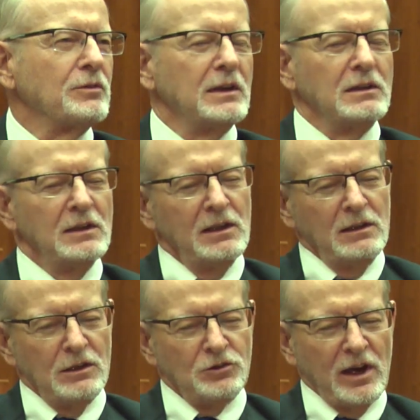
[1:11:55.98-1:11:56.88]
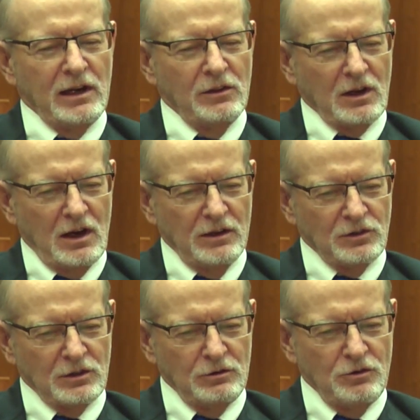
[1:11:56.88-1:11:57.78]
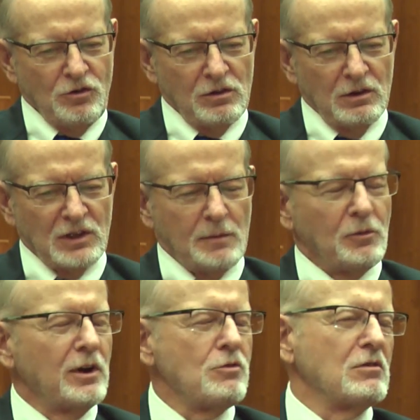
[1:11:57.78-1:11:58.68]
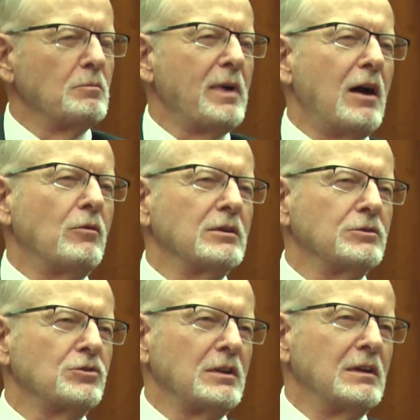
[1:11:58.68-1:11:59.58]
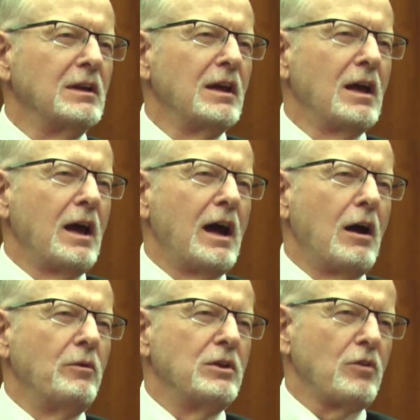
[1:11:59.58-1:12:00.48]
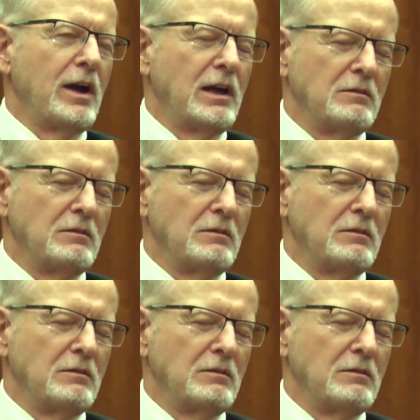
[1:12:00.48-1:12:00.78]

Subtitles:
the design of the Constitution, the separation of powers, and how we try to